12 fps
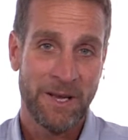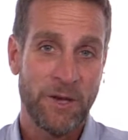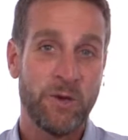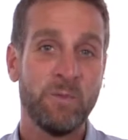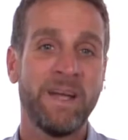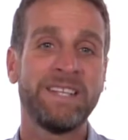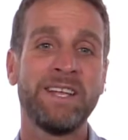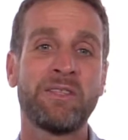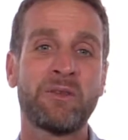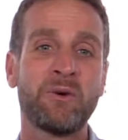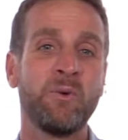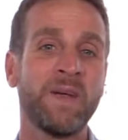you made it
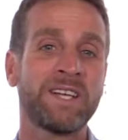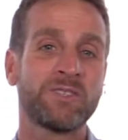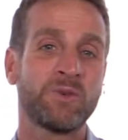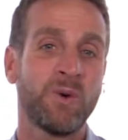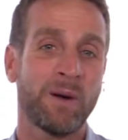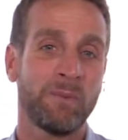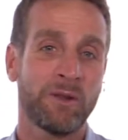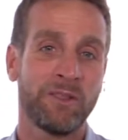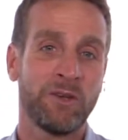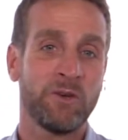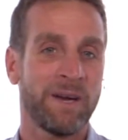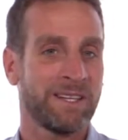through week two about the
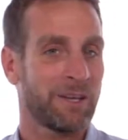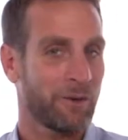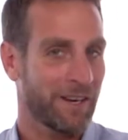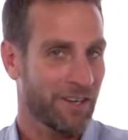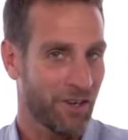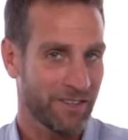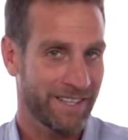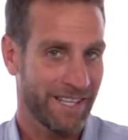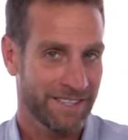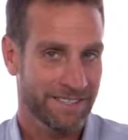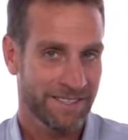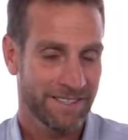humanitarian
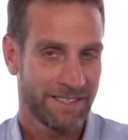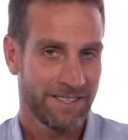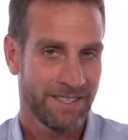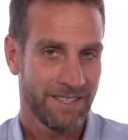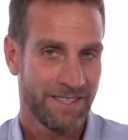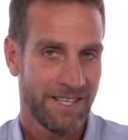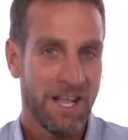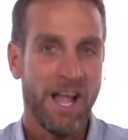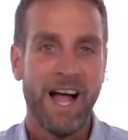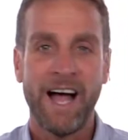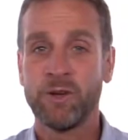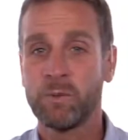context.
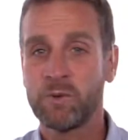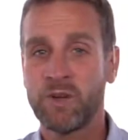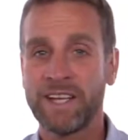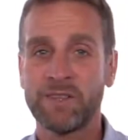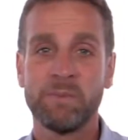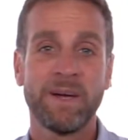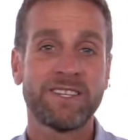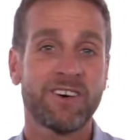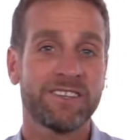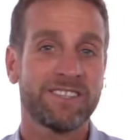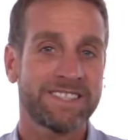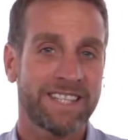I hope you get a better
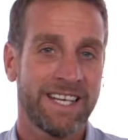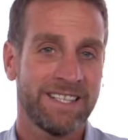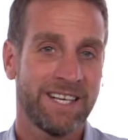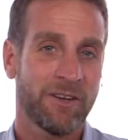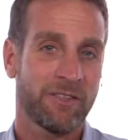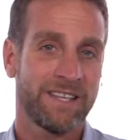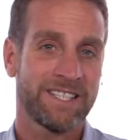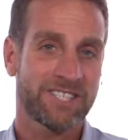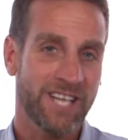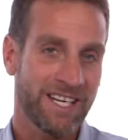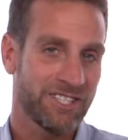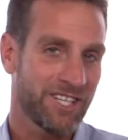understanding of this
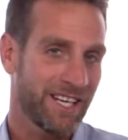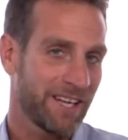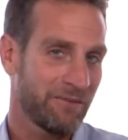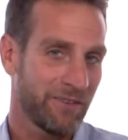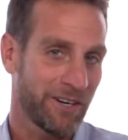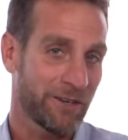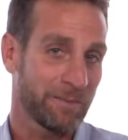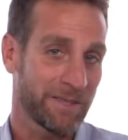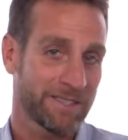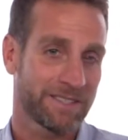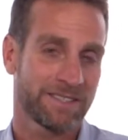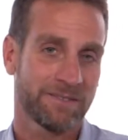challenging environment.